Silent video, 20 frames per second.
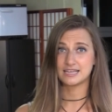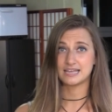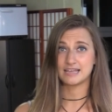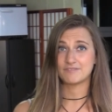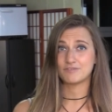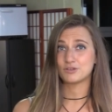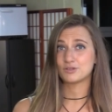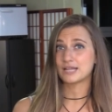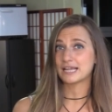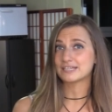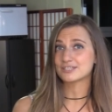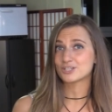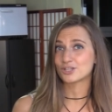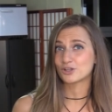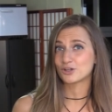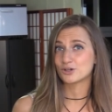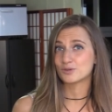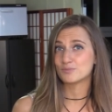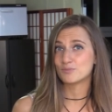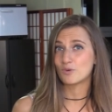If you'd like to
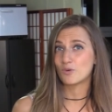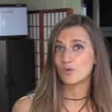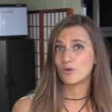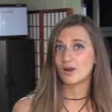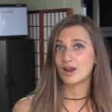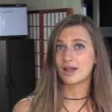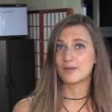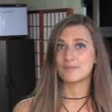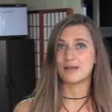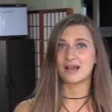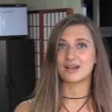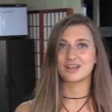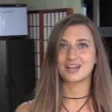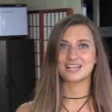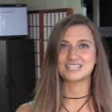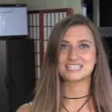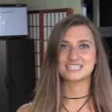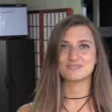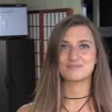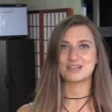learn more about
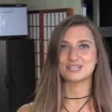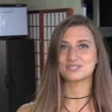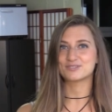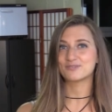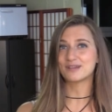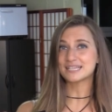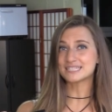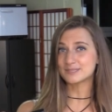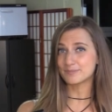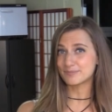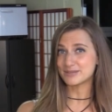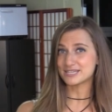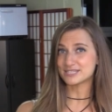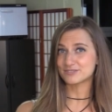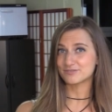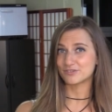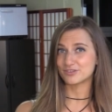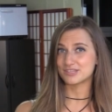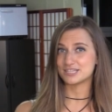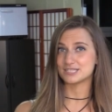customized
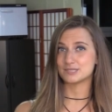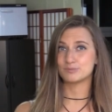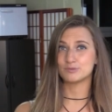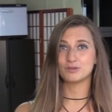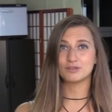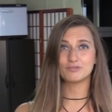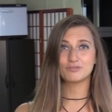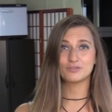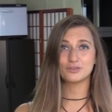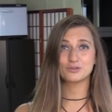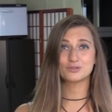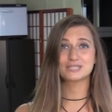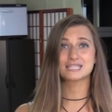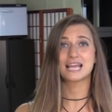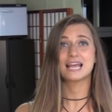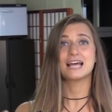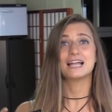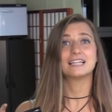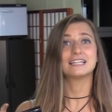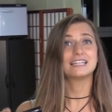recipes for these beauty
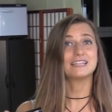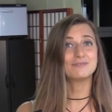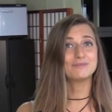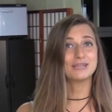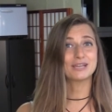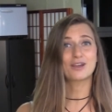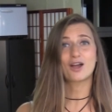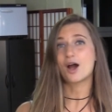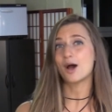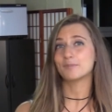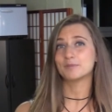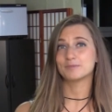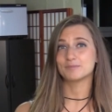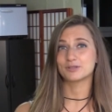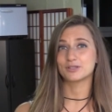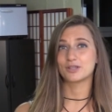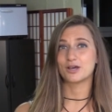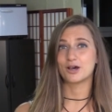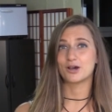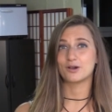foods, leave me a comment
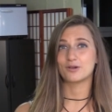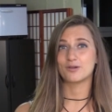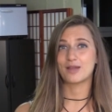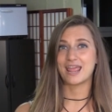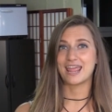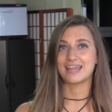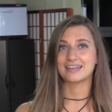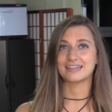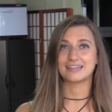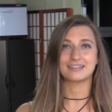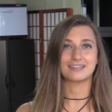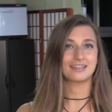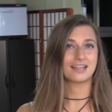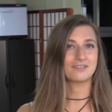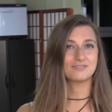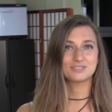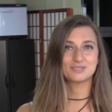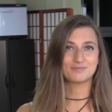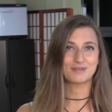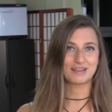below and I'd
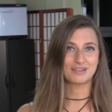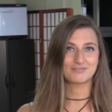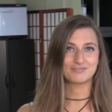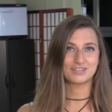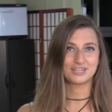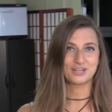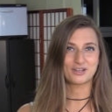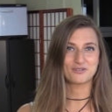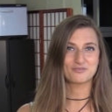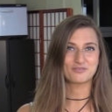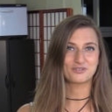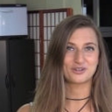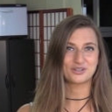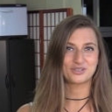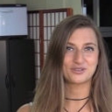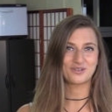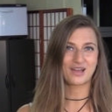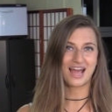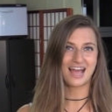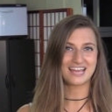love to make a video for
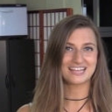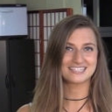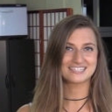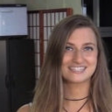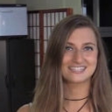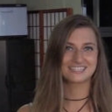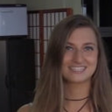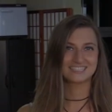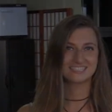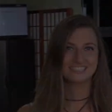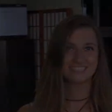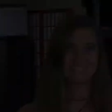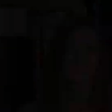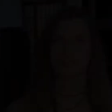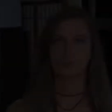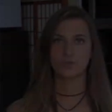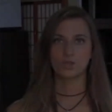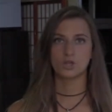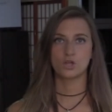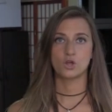you guys.
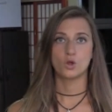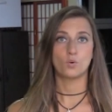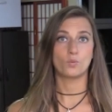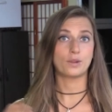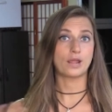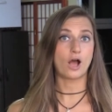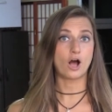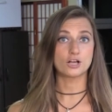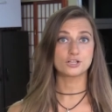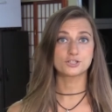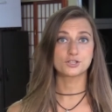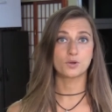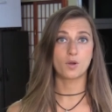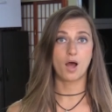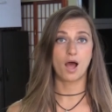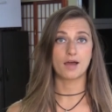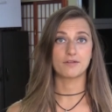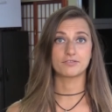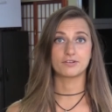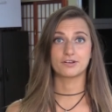We also
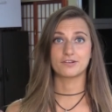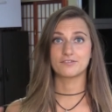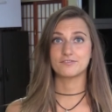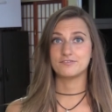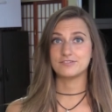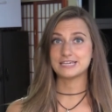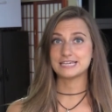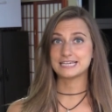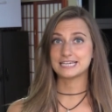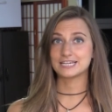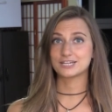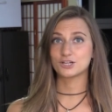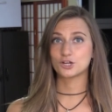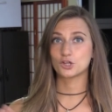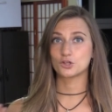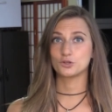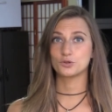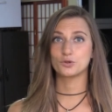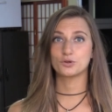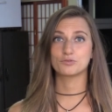offer vegan,
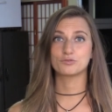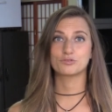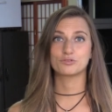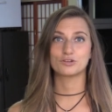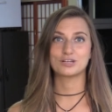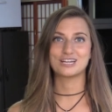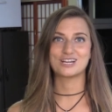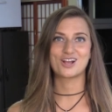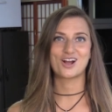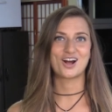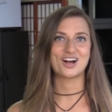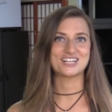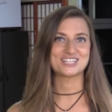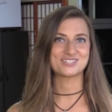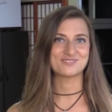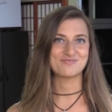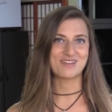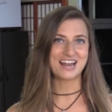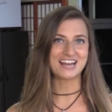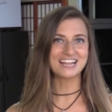gluten-free
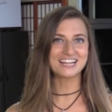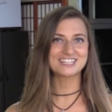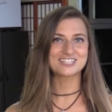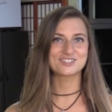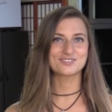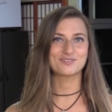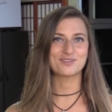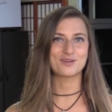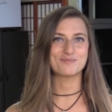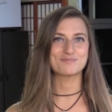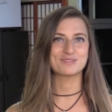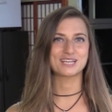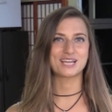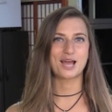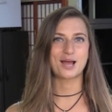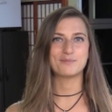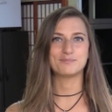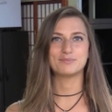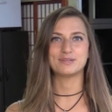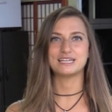cosmetics from the
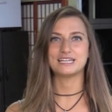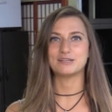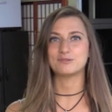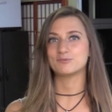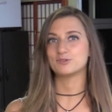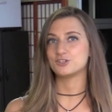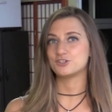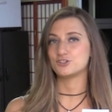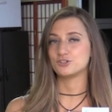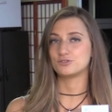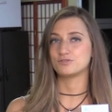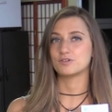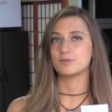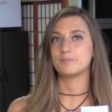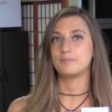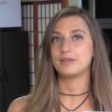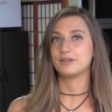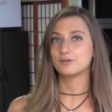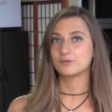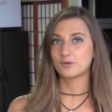company Rejuva
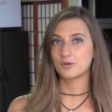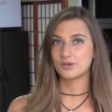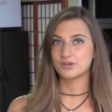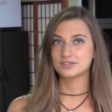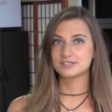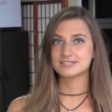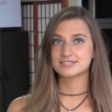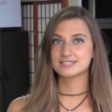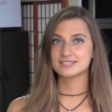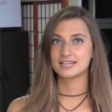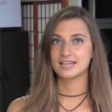Minerals.